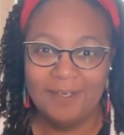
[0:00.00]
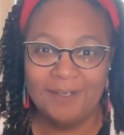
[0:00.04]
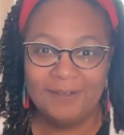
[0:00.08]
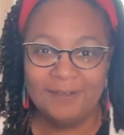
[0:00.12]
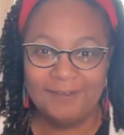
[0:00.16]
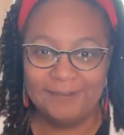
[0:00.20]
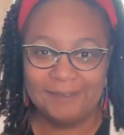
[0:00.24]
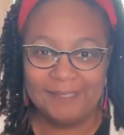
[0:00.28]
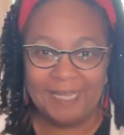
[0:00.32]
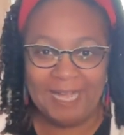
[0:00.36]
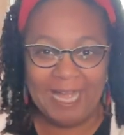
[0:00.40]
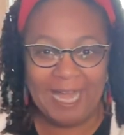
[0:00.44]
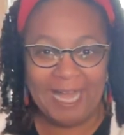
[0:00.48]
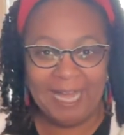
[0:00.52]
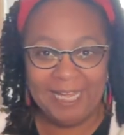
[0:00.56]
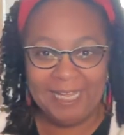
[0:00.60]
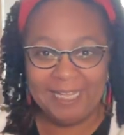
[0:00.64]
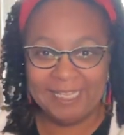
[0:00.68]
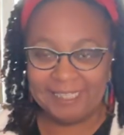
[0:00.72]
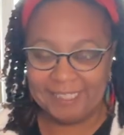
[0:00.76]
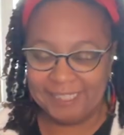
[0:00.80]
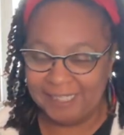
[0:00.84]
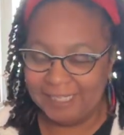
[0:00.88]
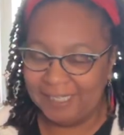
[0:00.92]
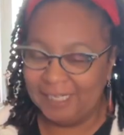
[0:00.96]
Oh,
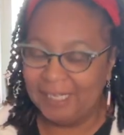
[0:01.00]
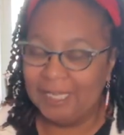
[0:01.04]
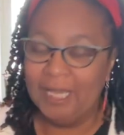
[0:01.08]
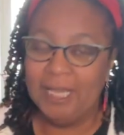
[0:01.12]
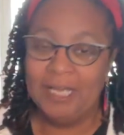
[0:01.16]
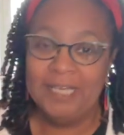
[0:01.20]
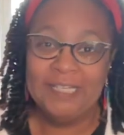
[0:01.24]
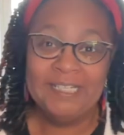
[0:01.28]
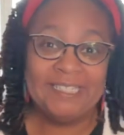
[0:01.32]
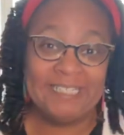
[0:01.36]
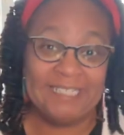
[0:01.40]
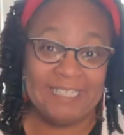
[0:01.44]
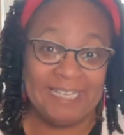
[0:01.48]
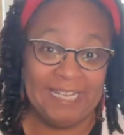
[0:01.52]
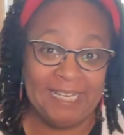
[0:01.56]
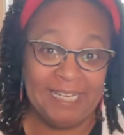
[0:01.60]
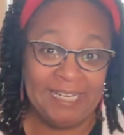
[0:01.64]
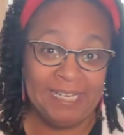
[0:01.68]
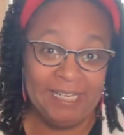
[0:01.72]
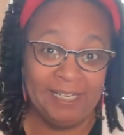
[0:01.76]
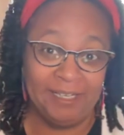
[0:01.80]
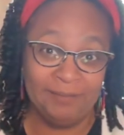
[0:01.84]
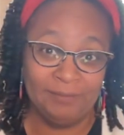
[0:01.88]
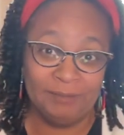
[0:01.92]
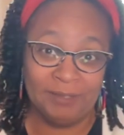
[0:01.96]
hi.
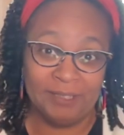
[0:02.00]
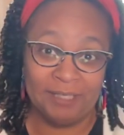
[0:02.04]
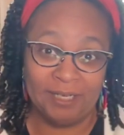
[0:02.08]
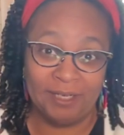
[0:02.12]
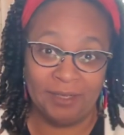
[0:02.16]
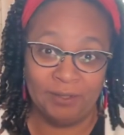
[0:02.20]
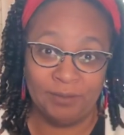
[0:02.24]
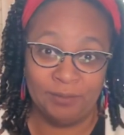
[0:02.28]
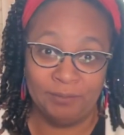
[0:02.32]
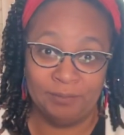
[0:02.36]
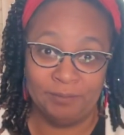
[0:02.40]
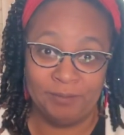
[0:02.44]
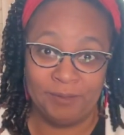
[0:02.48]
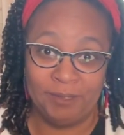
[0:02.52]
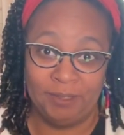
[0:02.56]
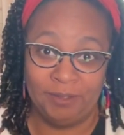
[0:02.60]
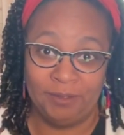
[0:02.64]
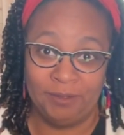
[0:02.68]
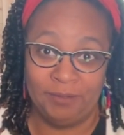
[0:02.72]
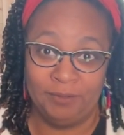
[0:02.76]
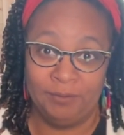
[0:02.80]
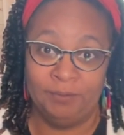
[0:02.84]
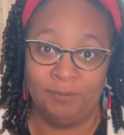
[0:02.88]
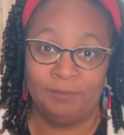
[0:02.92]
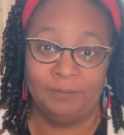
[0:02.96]
Today I'm going to help
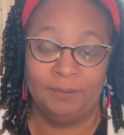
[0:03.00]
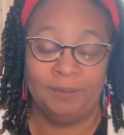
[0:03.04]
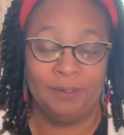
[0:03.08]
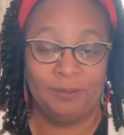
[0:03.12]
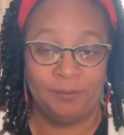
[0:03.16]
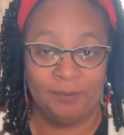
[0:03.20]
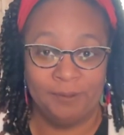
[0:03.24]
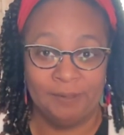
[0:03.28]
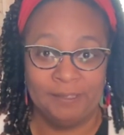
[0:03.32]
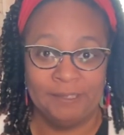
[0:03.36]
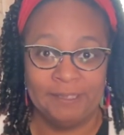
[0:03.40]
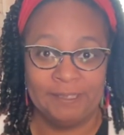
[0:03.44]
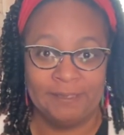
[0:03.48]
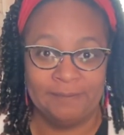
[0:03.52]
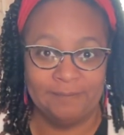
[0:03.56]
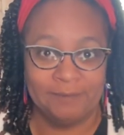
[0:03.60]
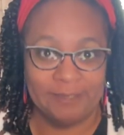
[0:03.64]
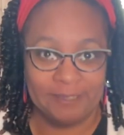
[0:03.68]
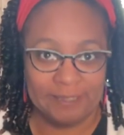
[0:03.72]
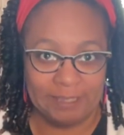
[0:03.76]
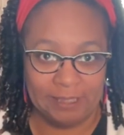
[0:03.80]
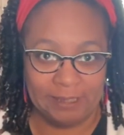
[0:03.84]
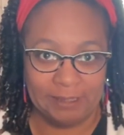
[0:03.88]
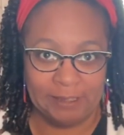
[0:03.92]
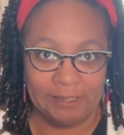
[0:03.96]
you record some
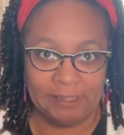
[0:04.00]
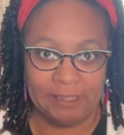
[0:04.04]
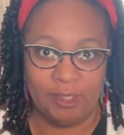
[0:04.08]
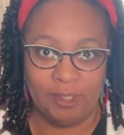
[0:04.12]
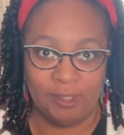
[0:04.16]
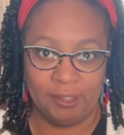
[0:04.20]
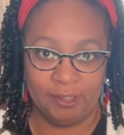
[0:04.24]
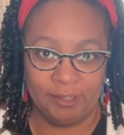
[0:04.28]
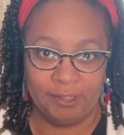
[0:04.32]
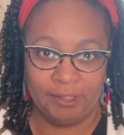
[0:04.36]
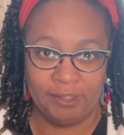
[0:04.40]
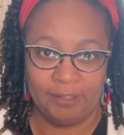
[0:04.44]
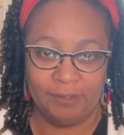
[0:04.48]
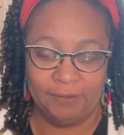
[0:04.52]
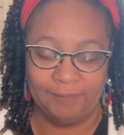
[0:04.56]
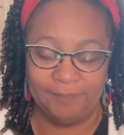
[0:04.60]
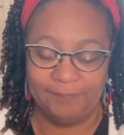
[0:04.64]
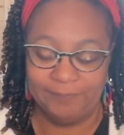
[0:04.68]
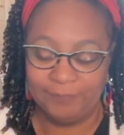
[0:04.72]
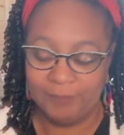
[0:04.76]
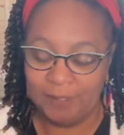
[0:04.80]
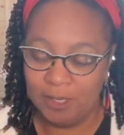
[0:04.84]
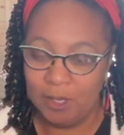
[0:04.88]
solid audio.